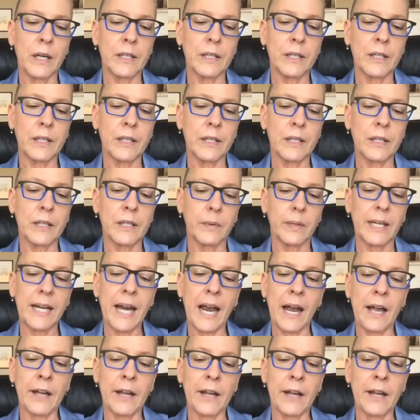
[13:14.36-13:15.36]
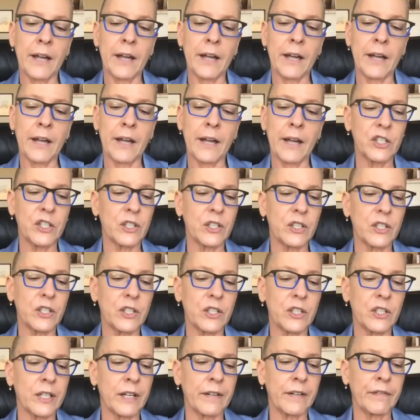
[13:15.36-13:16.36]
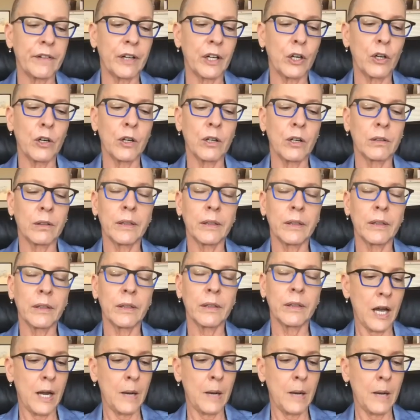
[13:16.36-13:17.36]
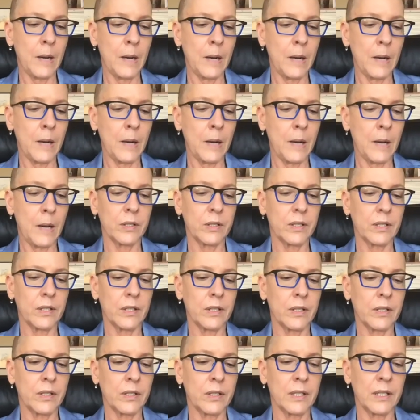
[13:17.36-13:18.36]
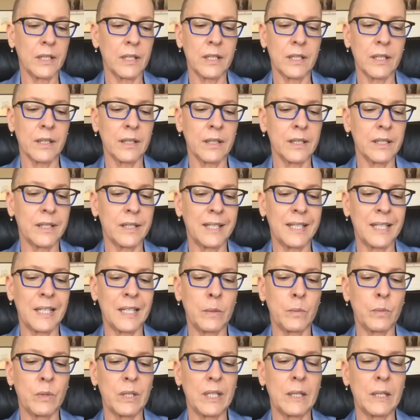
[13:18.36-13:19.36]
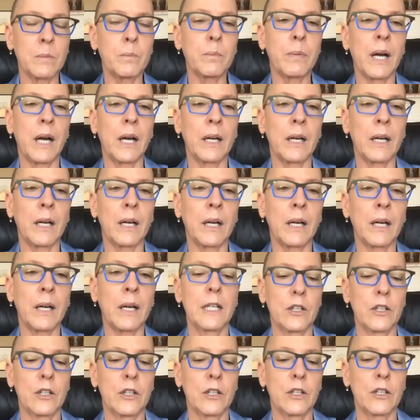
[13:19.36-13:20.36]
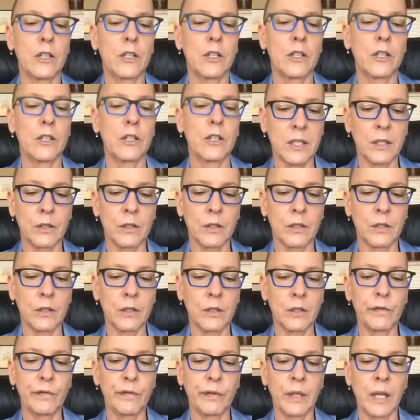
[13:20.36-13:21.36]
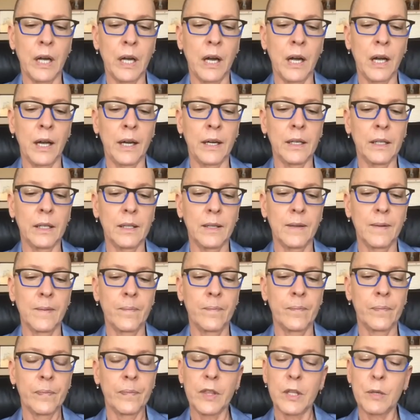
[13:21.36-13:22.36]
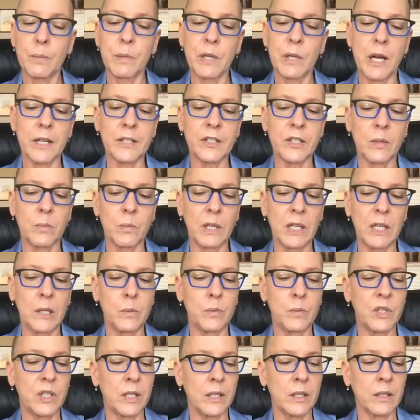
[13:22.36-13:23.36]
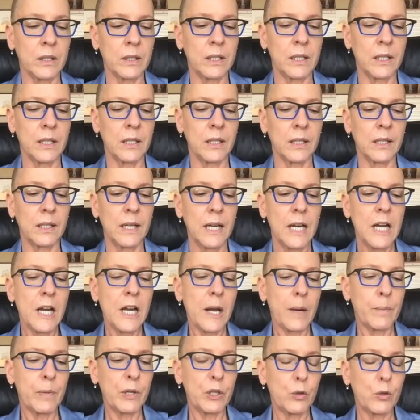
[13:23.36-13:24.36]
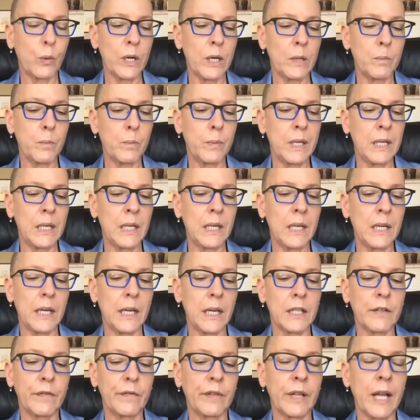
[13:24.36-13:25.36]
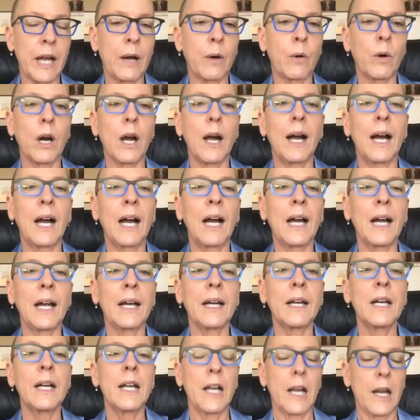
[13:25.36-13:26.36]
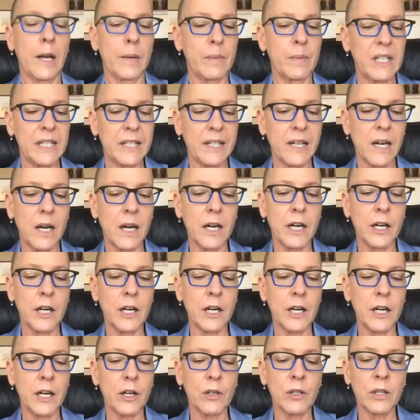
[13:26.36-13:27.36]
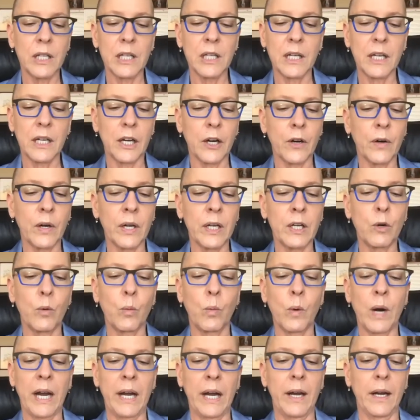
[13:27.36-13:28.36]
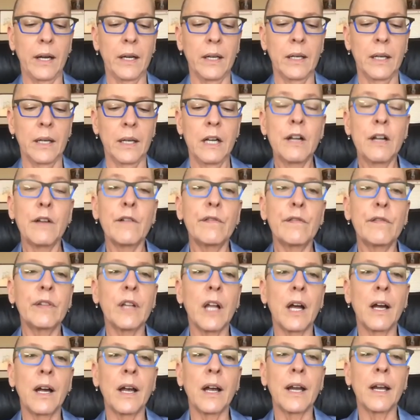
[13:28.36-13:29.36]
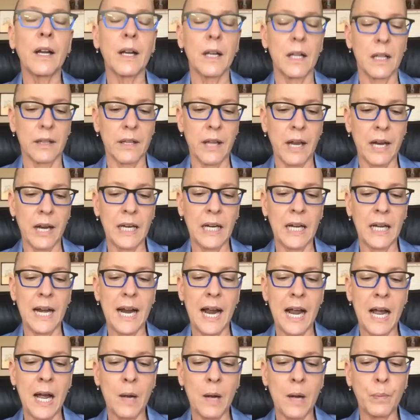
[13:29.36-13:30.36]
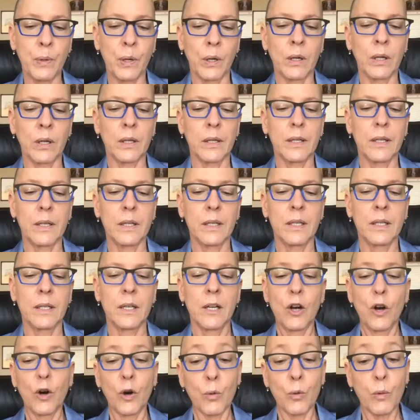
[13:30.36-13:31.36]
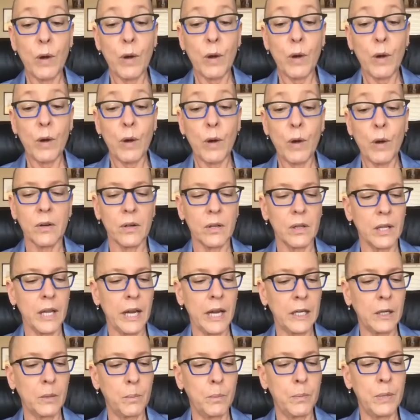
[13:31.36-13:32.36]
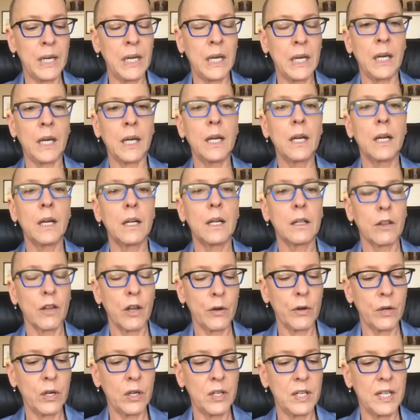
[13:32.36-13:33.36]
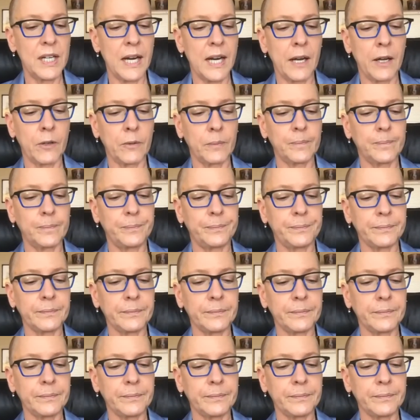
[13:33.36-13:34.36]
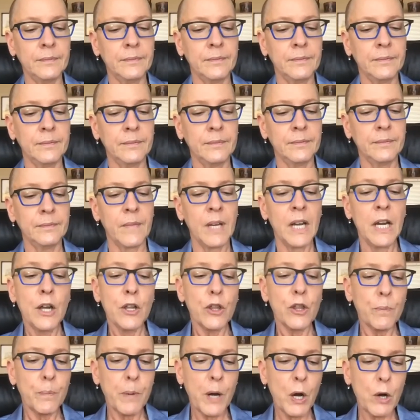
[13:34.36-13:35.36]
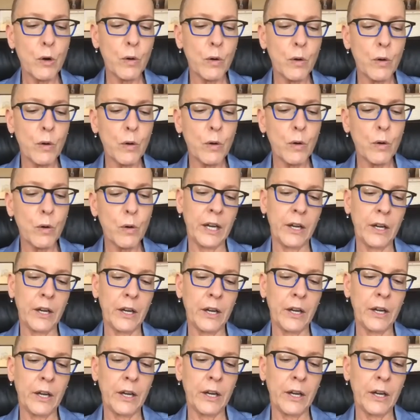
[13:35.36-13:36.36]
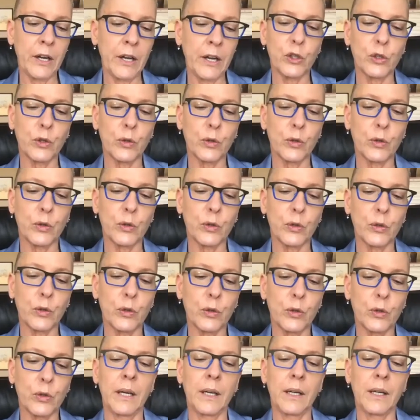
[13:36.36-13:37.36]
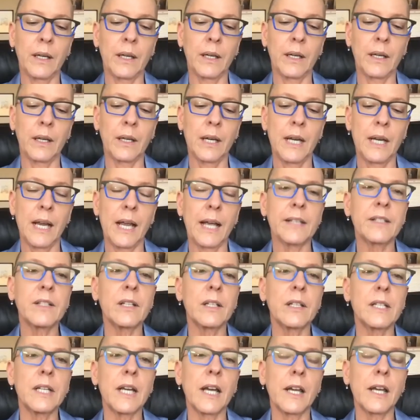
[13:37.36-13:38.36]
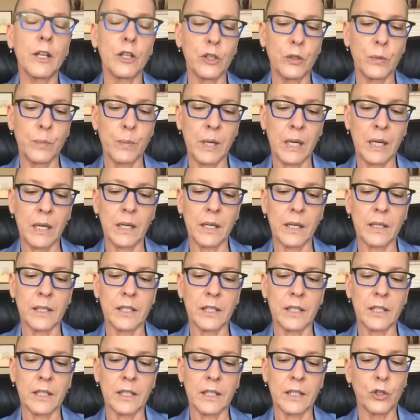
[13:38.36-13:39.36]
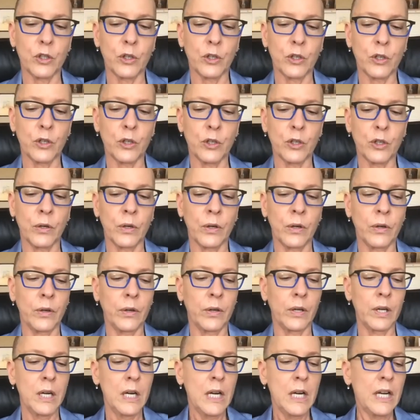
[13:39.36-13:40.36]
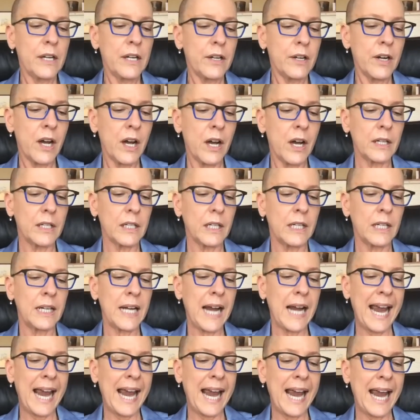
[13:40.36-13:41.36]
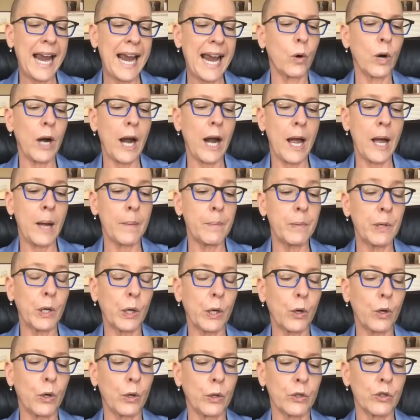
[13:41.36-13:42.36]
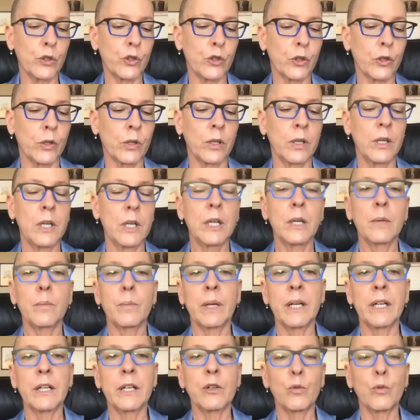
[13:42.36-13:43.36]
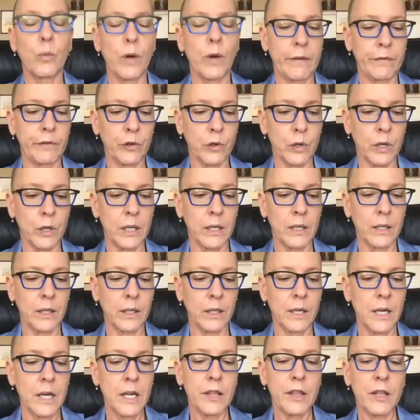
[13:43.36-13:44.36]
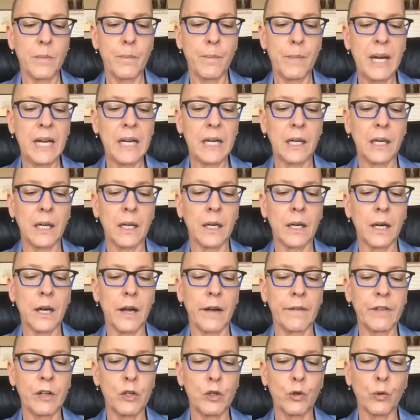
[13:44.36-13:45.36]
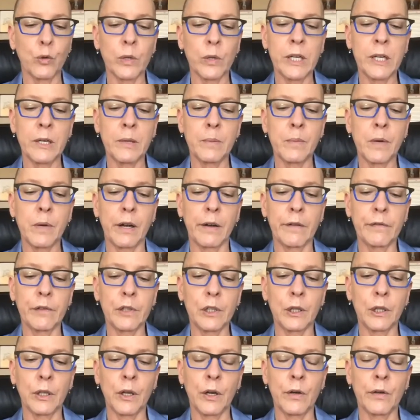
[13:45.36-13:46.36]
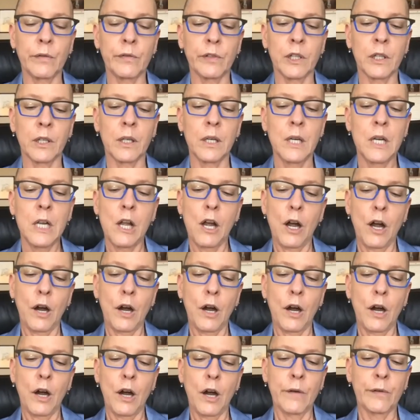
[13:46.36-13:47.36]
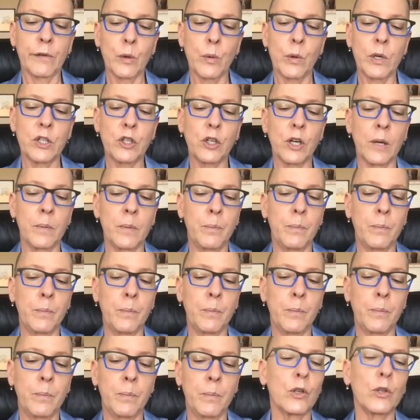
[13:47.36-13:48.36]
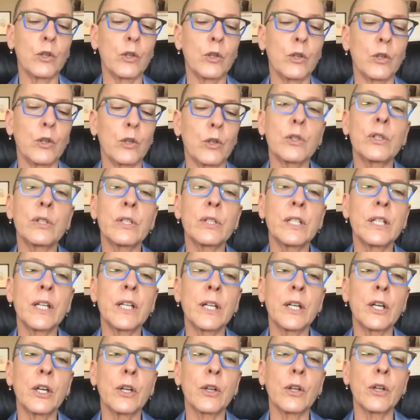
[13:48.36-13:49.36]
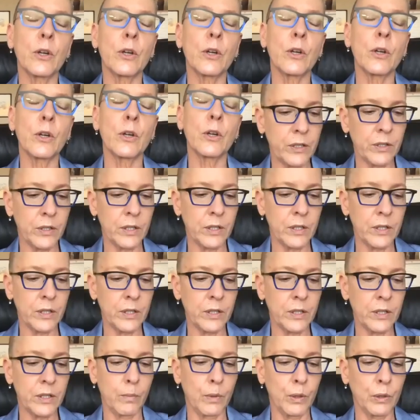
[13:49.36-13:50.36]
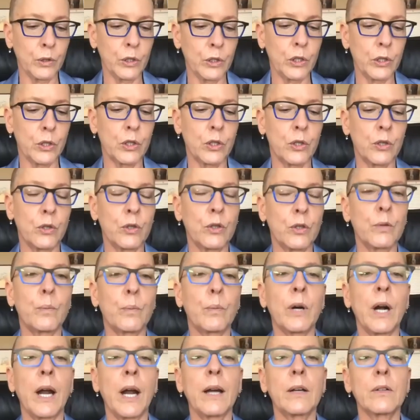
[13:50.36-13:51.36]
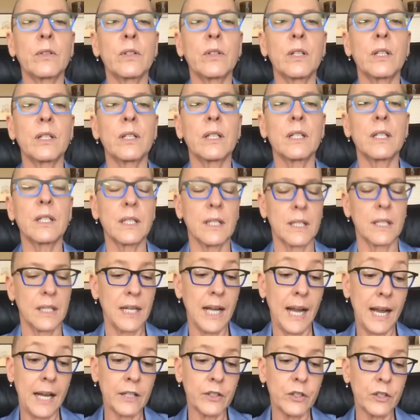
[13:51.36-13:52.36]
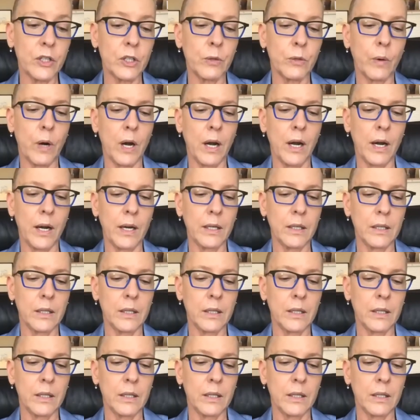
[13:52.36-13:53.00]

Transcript: blossom, gathering and stuffing her little thigh pouches until it seems impossible she might still fly. The blossom keeps yielding, and between bee and flower, I am entirely carried away, flying like an apple, or rather like a bee loaded down. The poem has found and instructed me, as it tells me in its last turn, not in agra or apiculture, but in reverie, the making of a dream of clover, over which a bee in her singular resonant multitude browses, as do I.